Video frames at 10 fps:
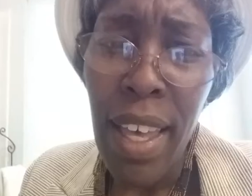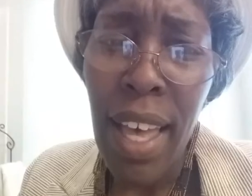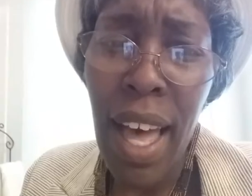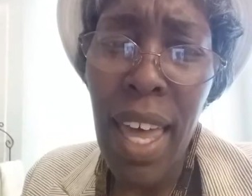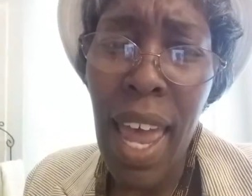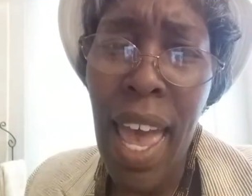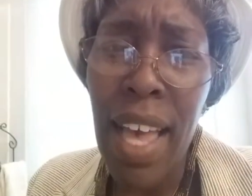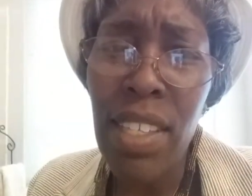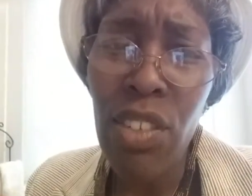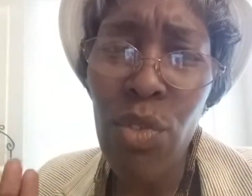God, I
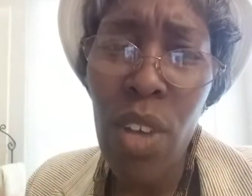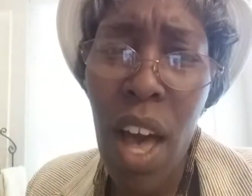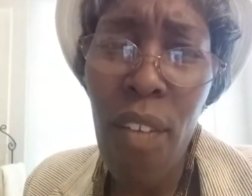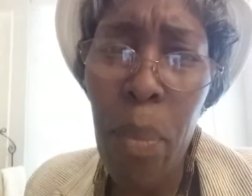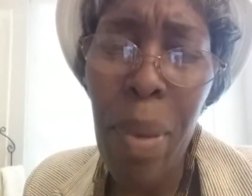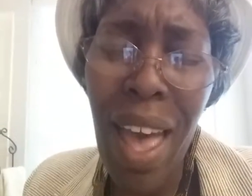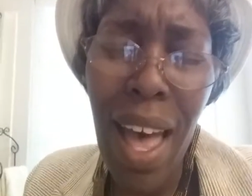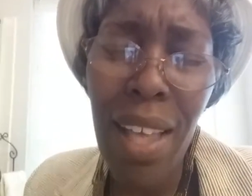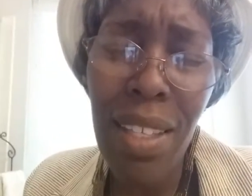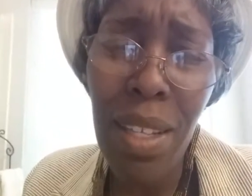ask that you cover
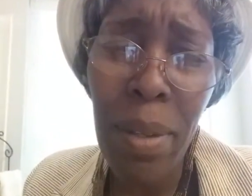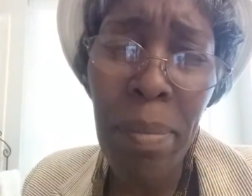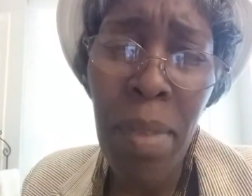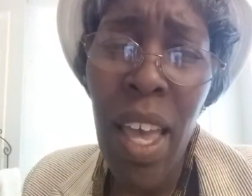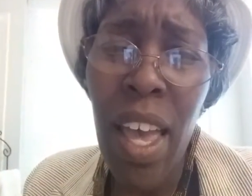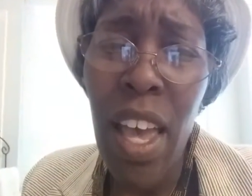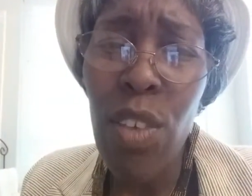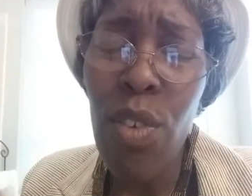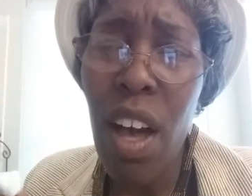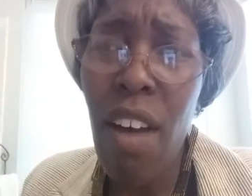Pastor
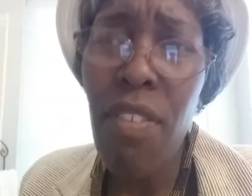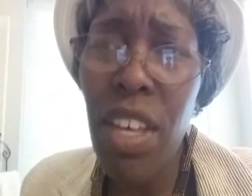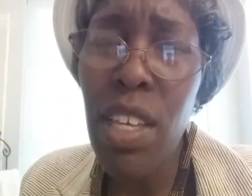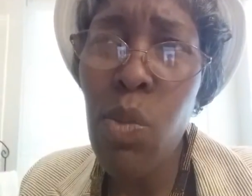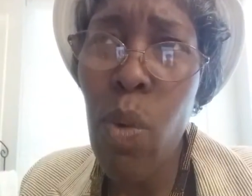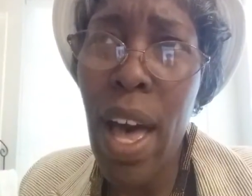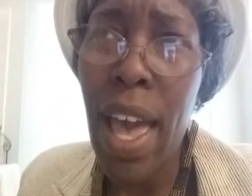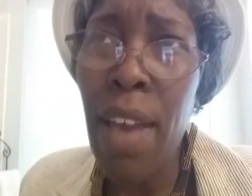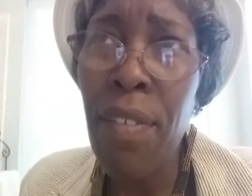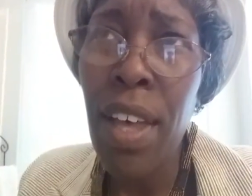and you cover his
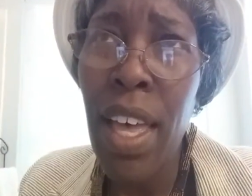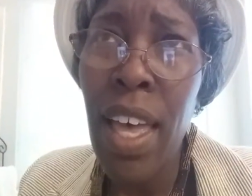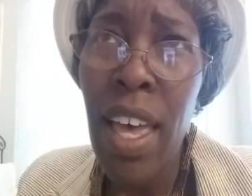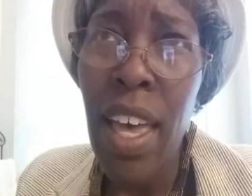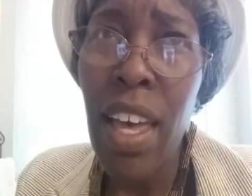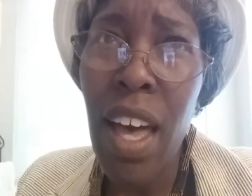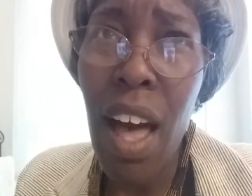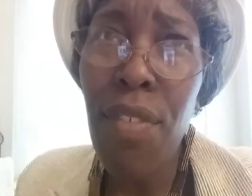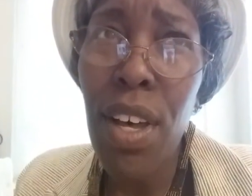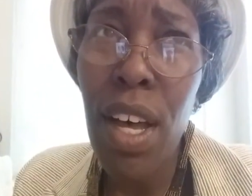wife and cover